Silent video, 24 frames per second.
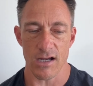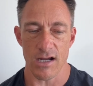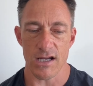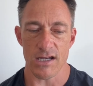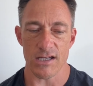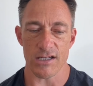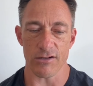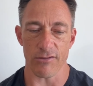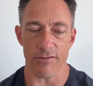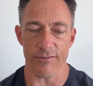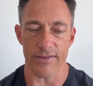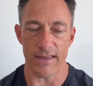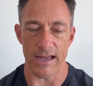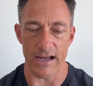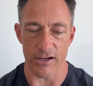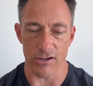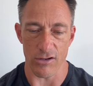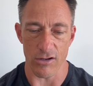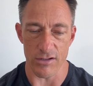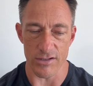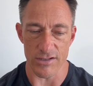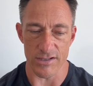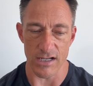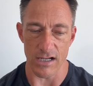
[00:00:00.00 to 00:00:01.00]
So if that
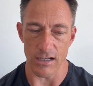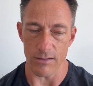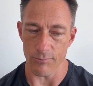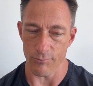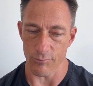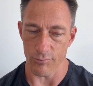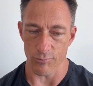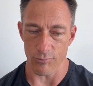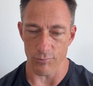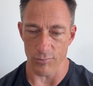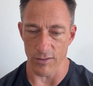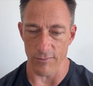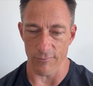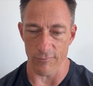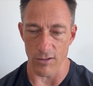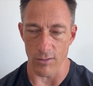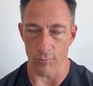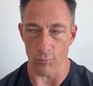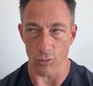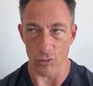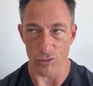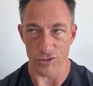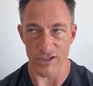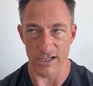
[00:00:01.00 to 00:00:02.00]
goes up, you've got
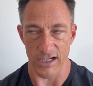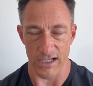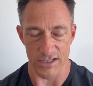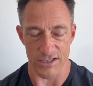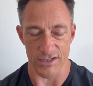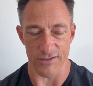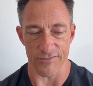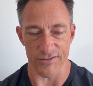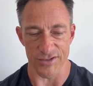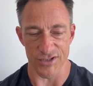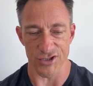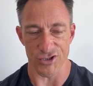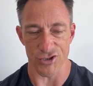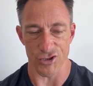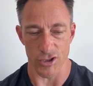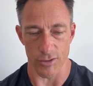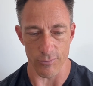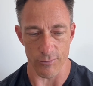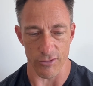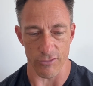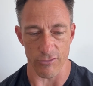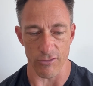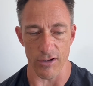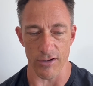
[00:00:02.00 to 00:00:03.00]
more chance of
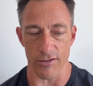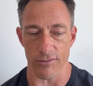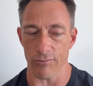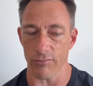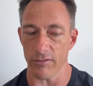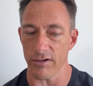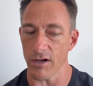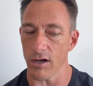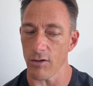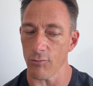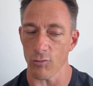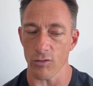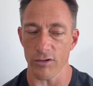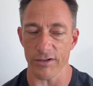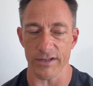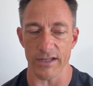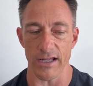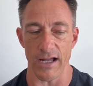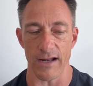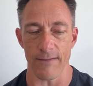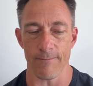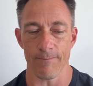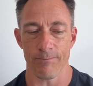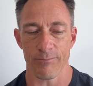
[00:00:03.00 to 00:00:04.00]
tumour growth. We don't want
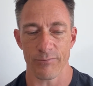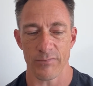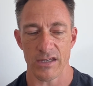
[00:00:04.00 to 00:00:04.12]
that.